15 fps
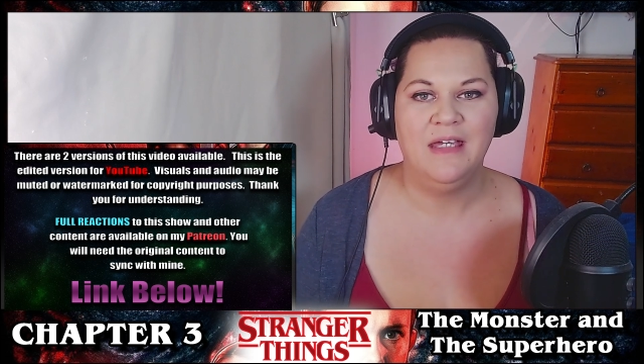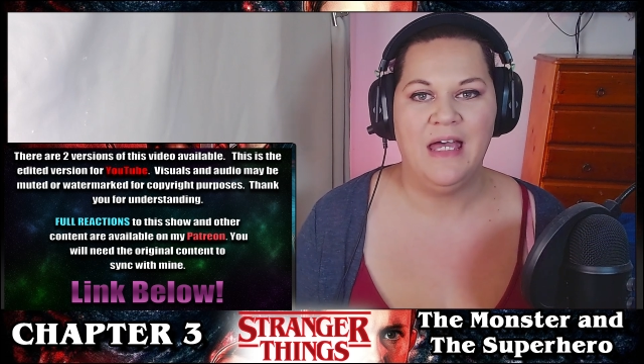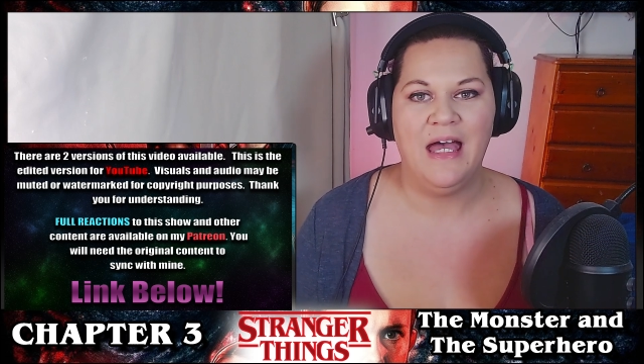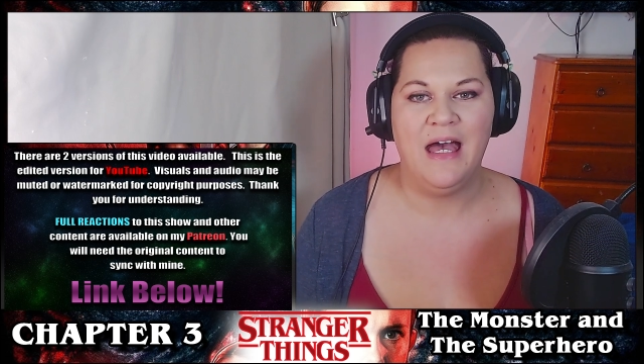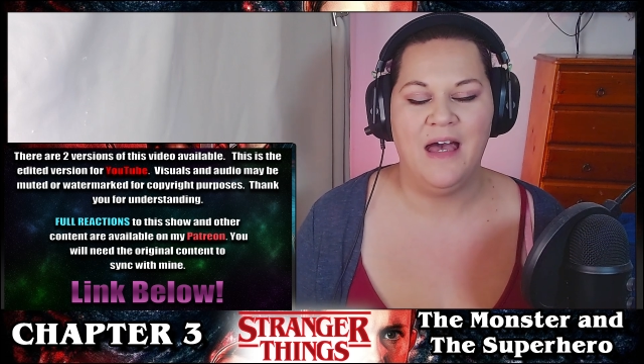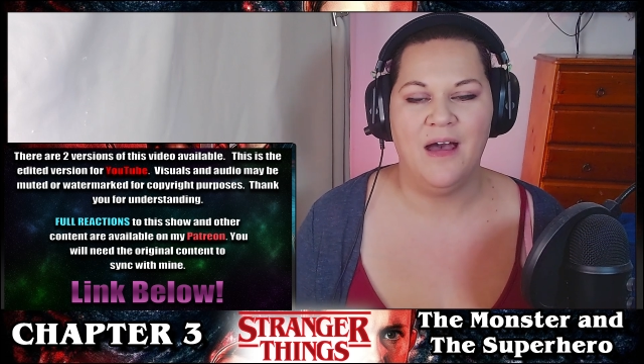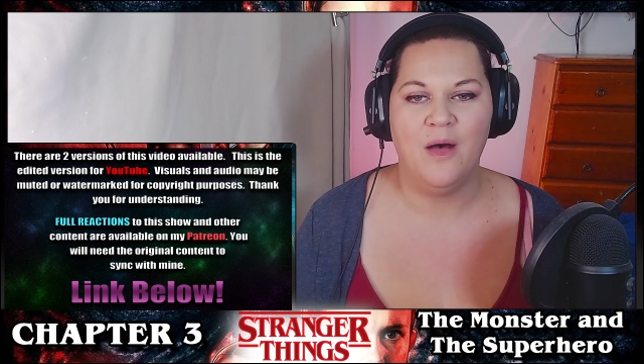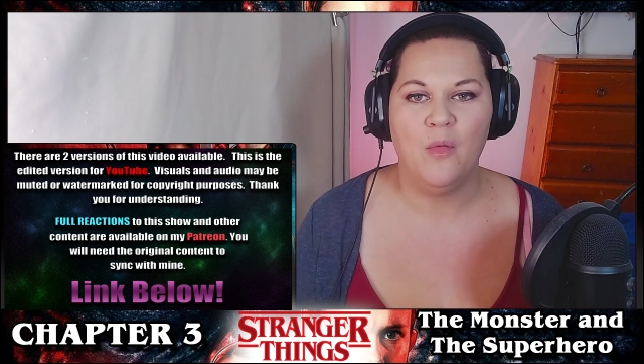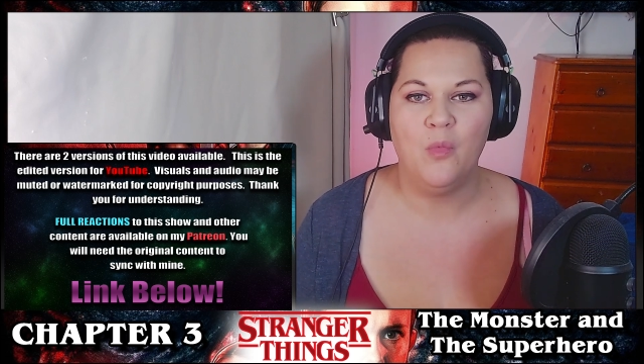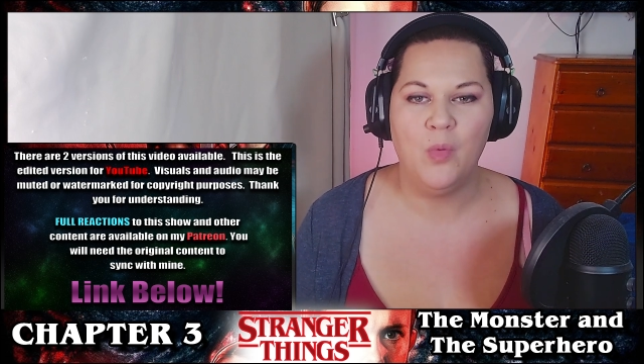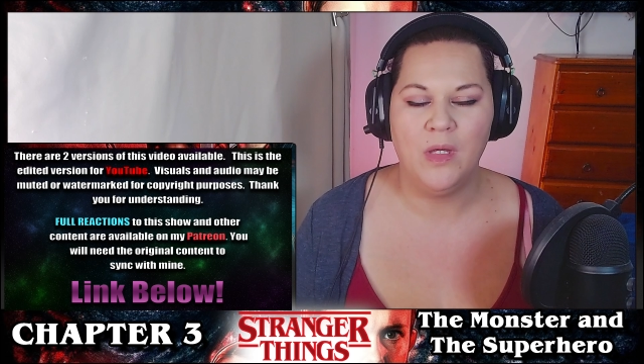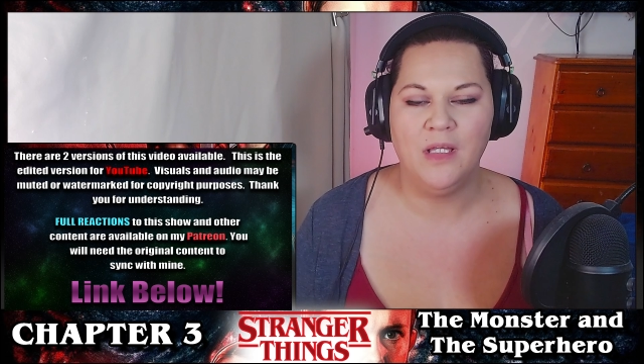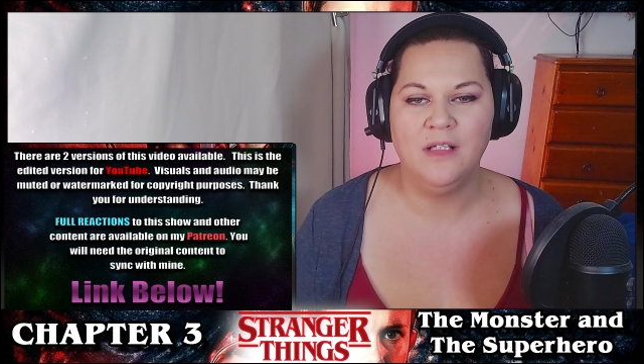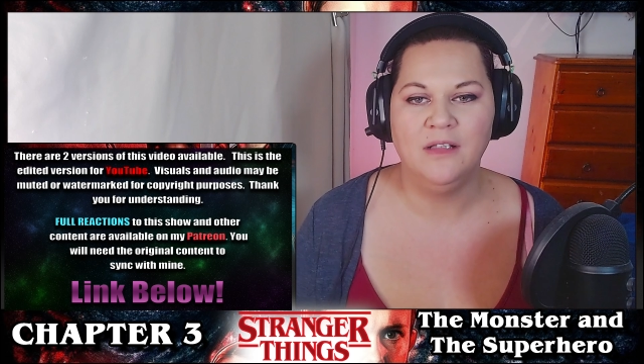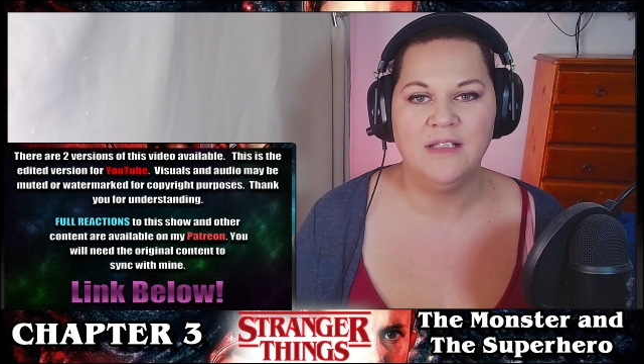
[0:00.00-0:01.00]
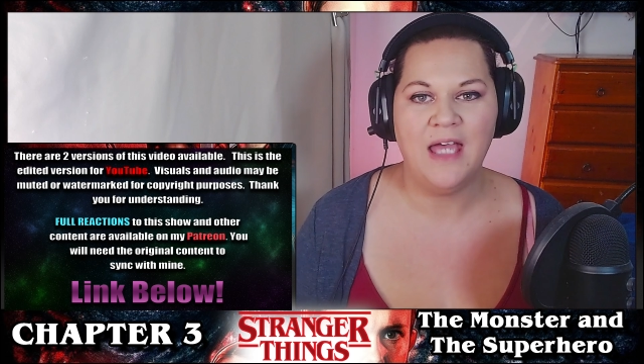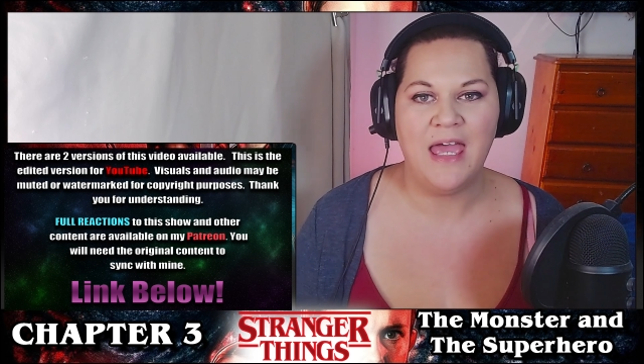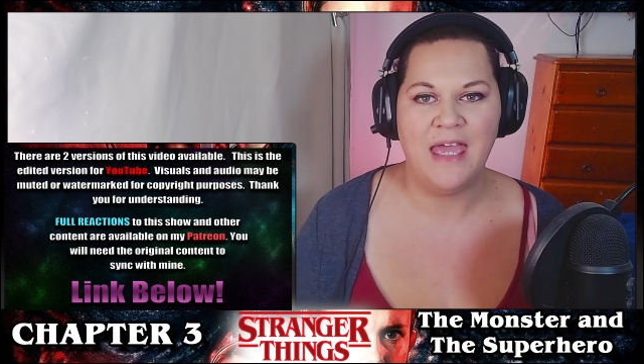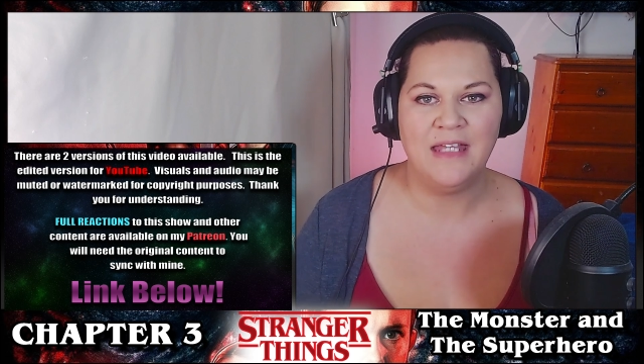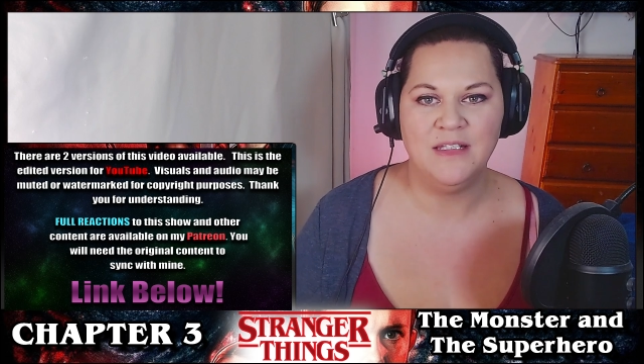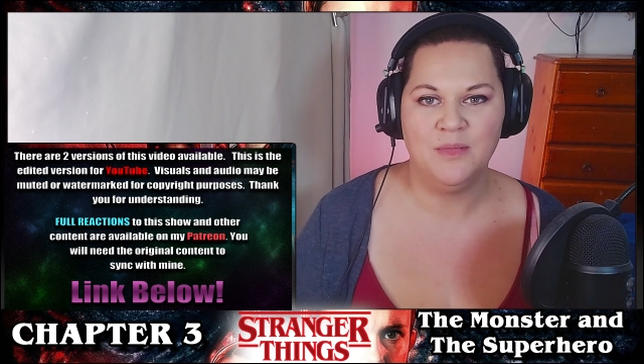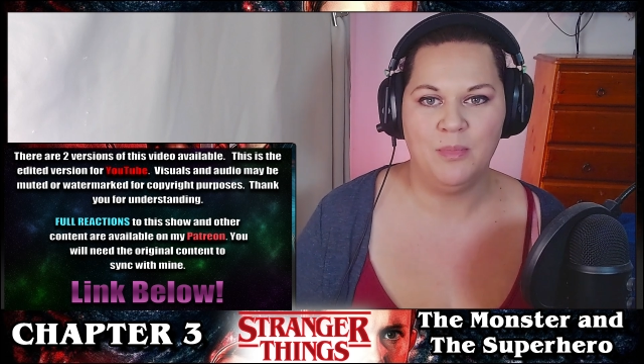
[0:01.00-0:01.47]
Will
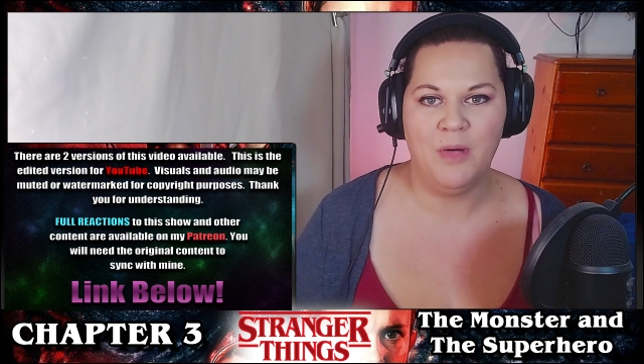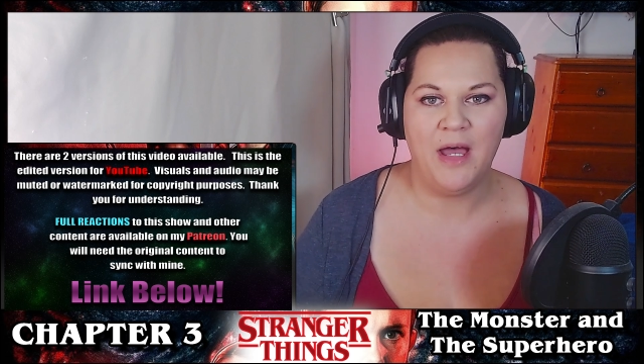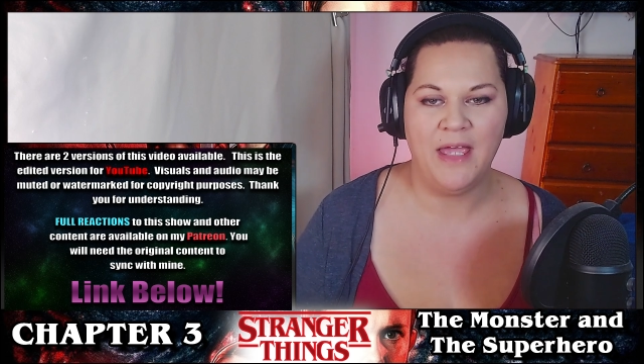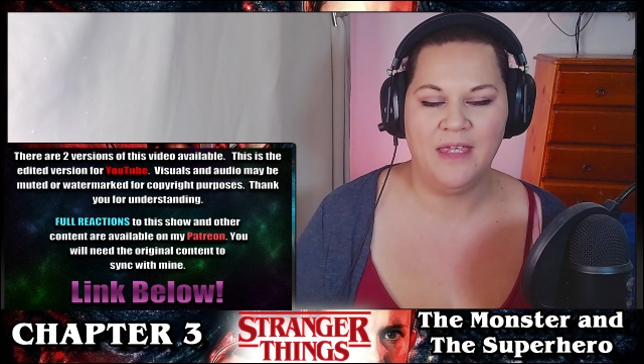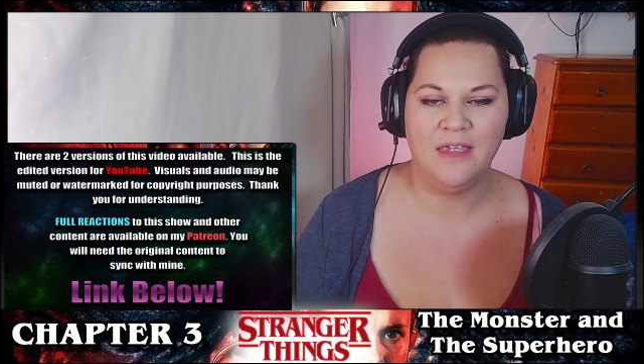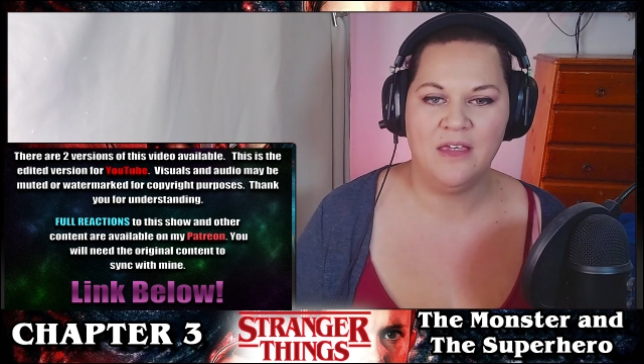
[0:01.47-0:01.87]
and Mike